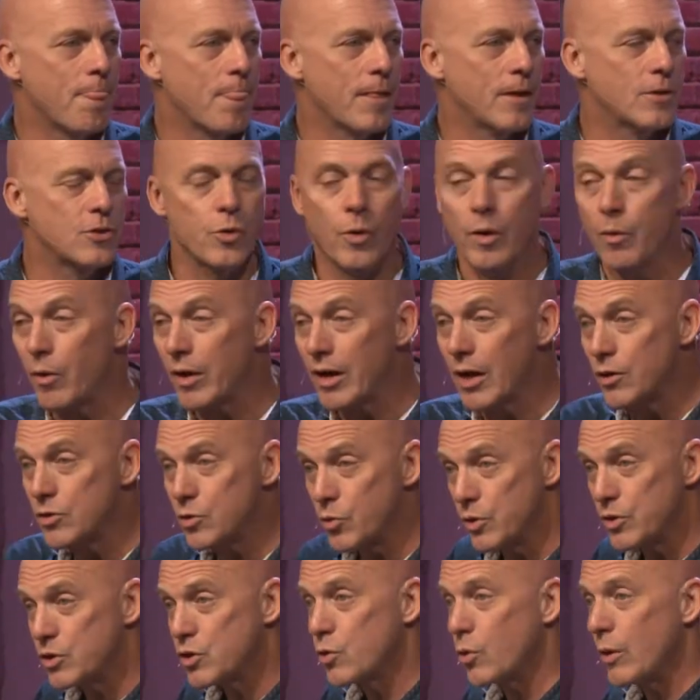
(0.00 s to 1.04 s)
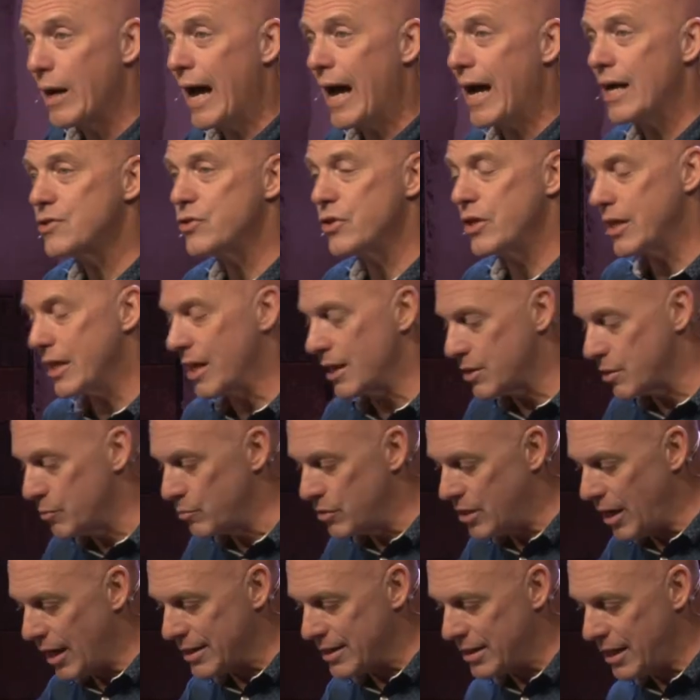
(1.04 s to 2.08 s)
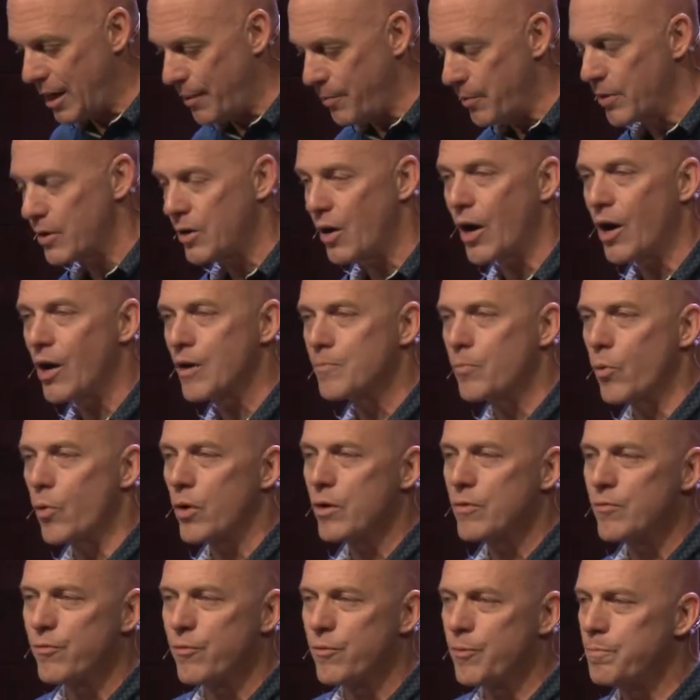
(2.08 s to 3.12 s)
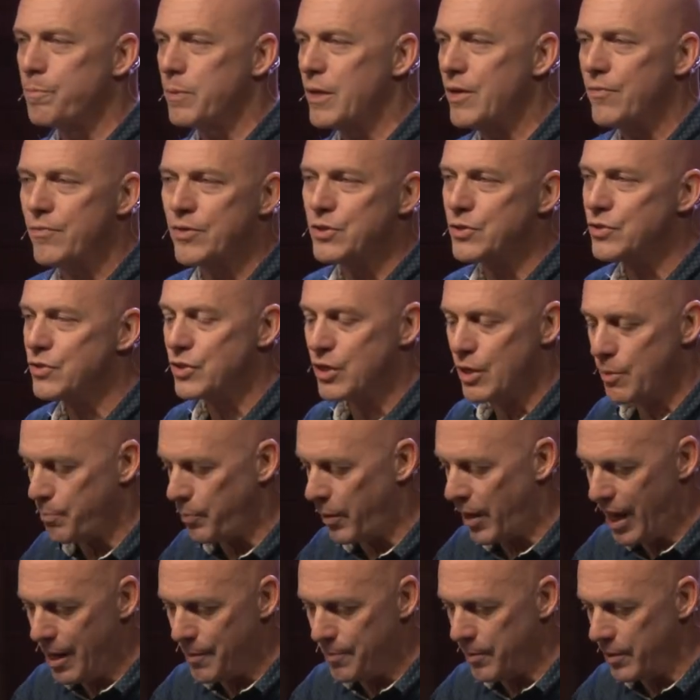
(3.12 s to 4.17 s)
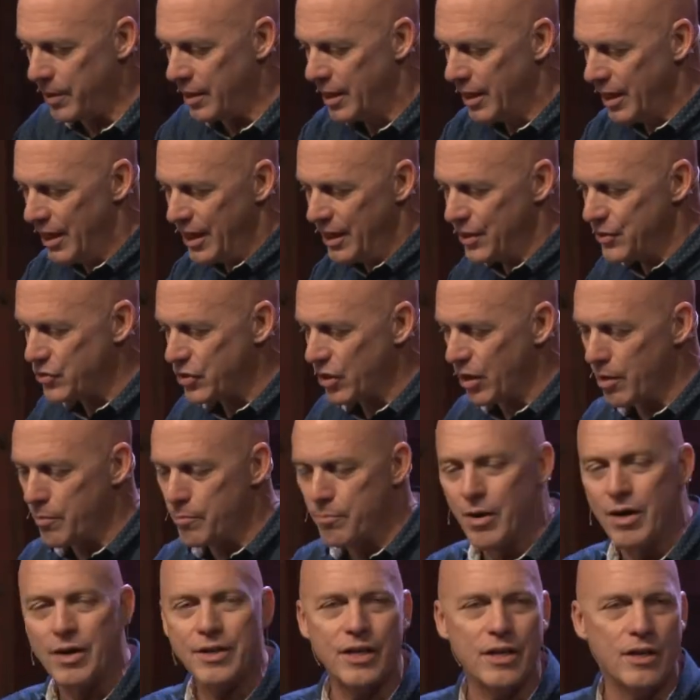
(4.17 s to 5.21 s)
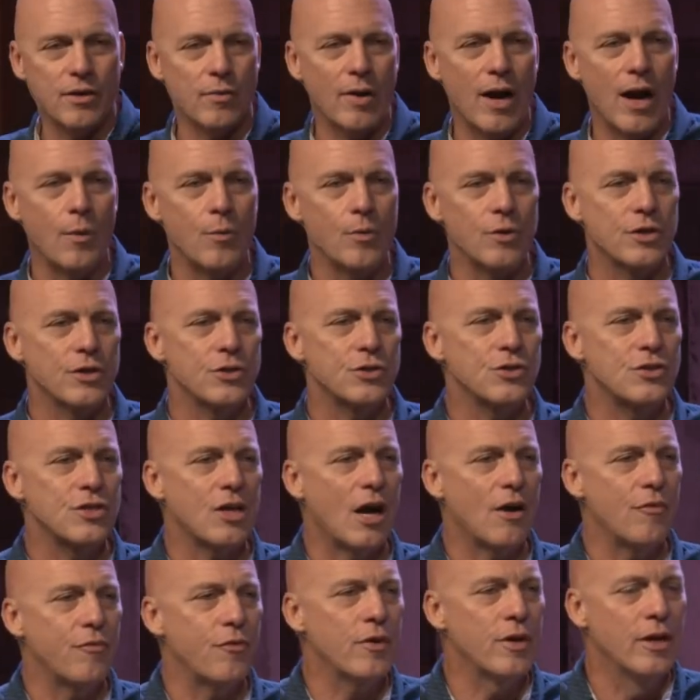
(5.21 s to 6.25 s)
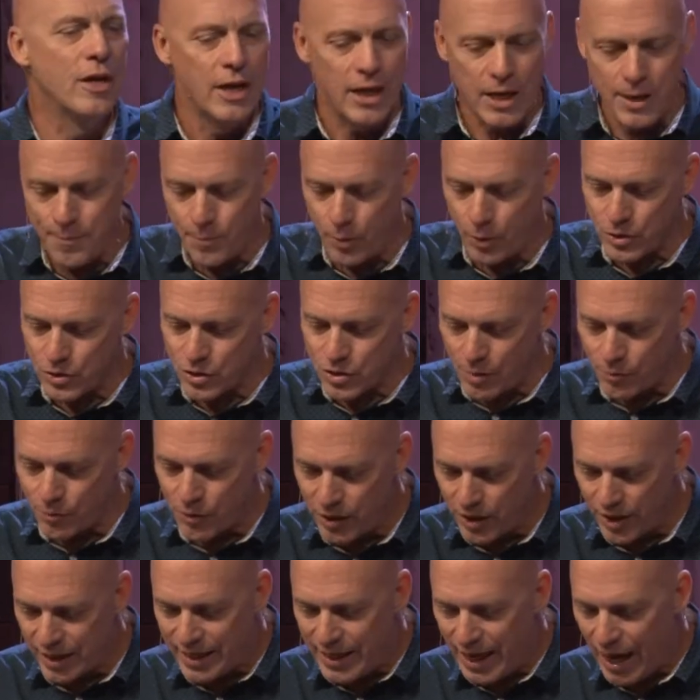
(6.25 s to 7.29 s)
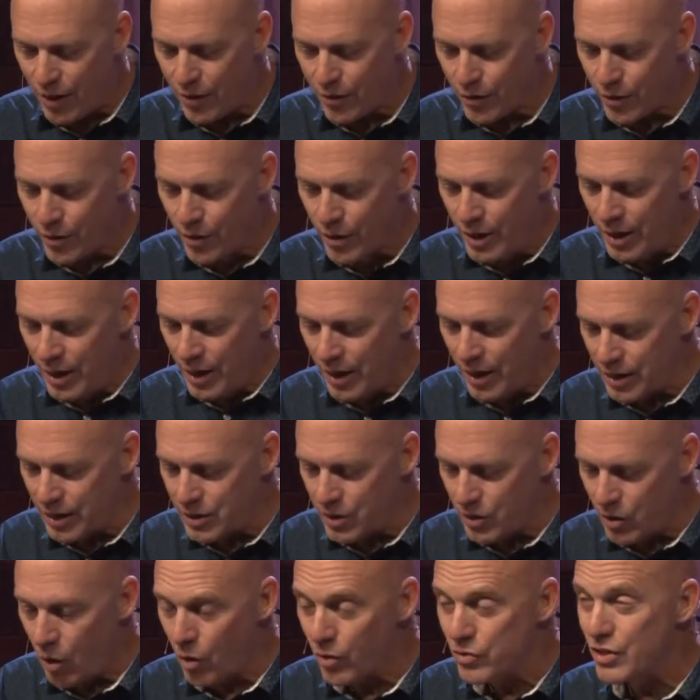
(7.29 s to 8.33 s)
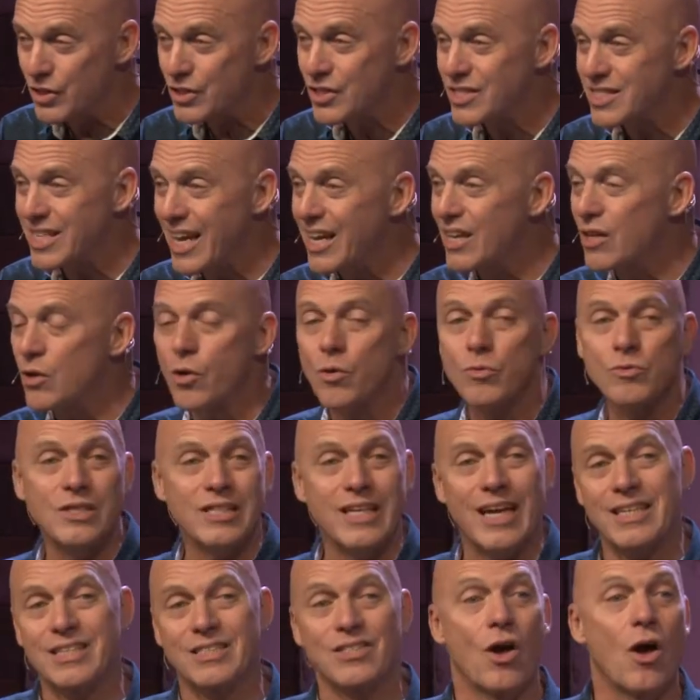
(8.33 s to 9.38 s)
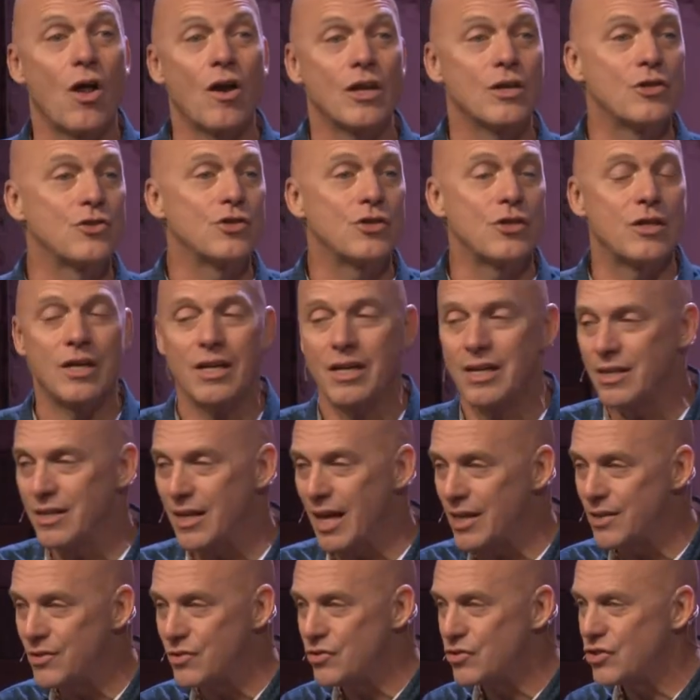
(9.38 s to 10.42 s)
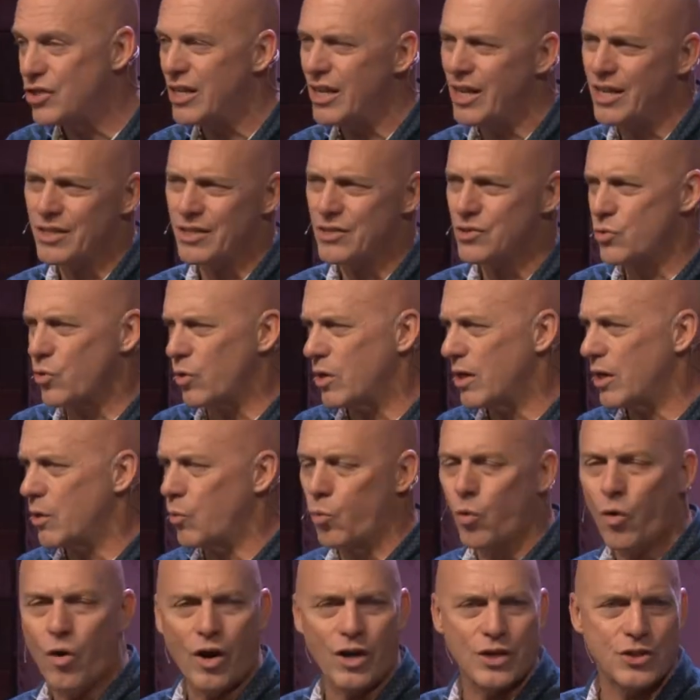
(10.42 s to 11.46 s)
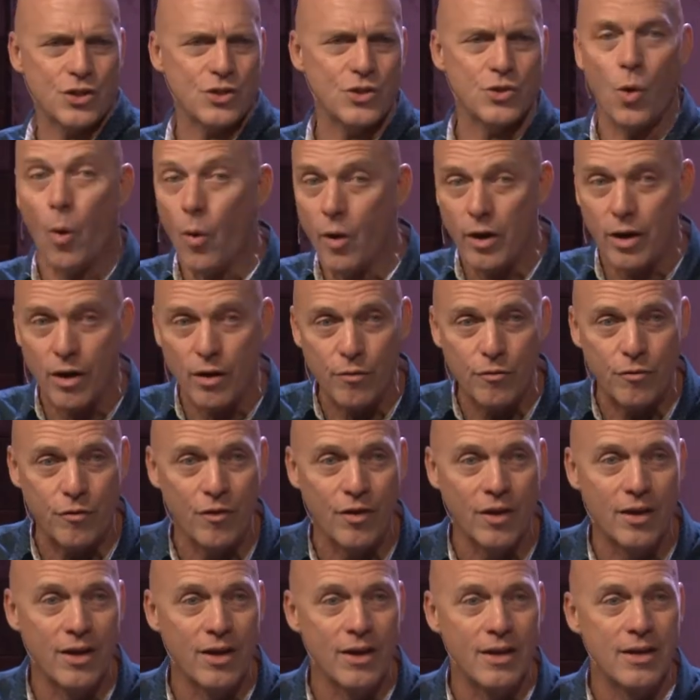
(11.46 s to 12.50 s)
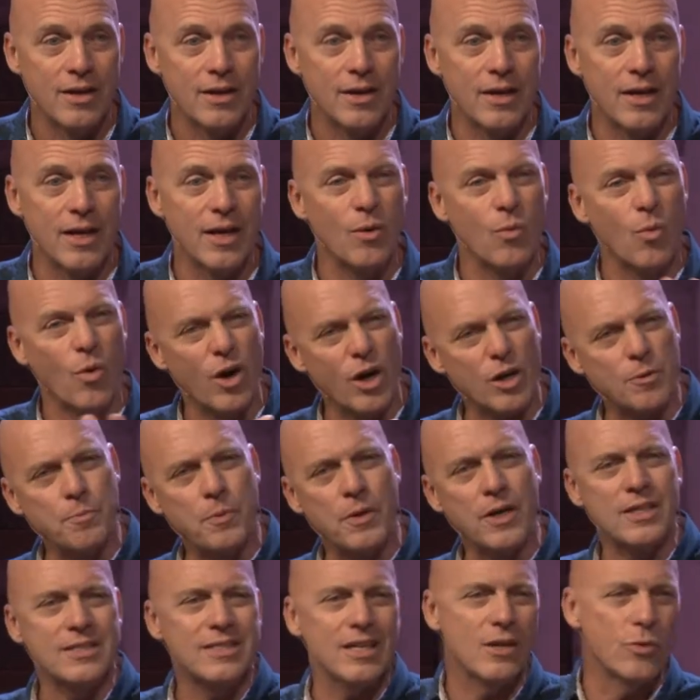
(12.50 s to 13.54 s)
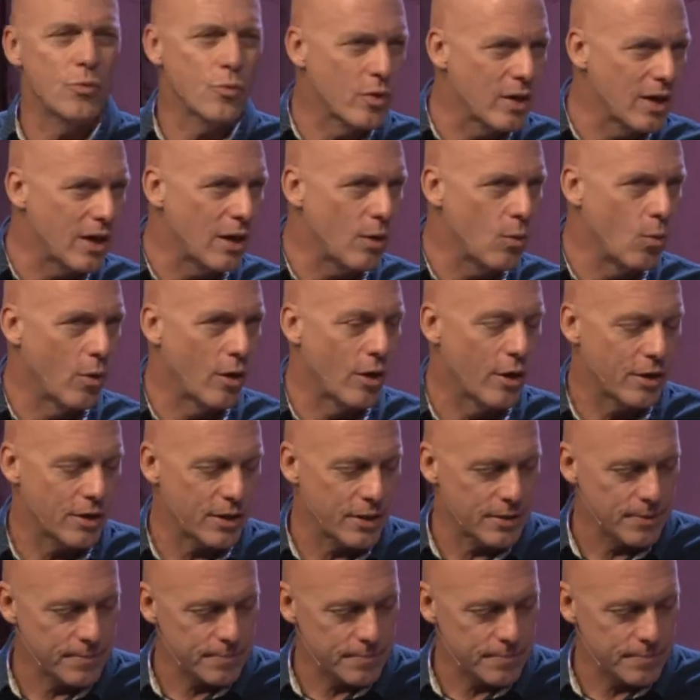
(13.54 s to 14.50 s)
So he went out to his garage, and he got some duct tape and cardboard and PVC pipe, and he started monkeying around with this stuff, and he put something together called the cyclone technology, and it worked, sort of. It worked, but it didn't really work.